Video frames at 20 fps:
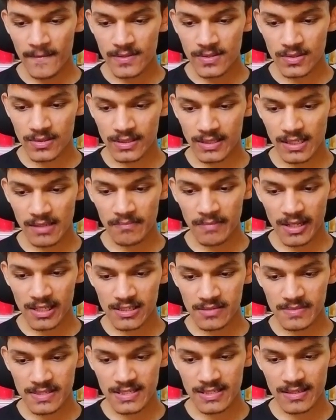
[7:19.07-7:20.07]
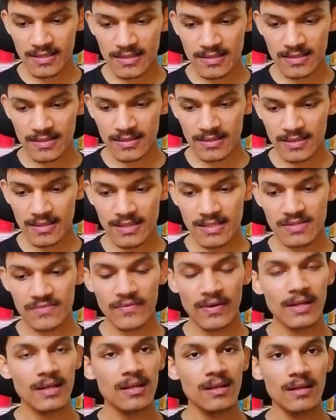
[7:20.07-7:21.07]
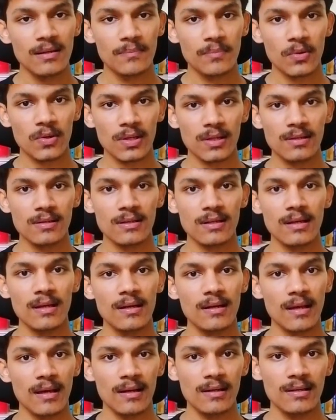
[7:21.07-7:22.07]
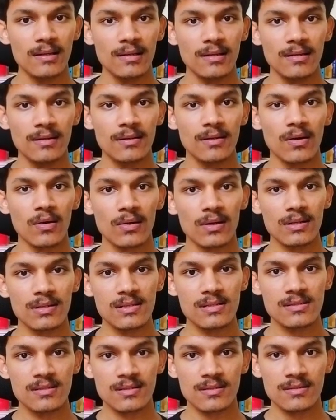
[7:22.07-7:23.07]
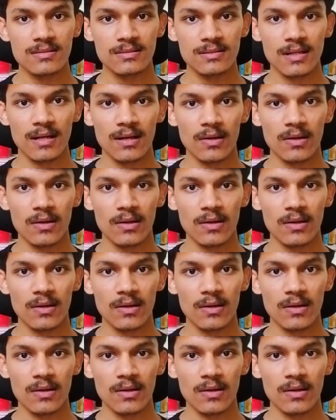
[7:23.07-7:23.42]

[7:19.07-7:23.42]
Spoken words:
So team management skills is very important in any organization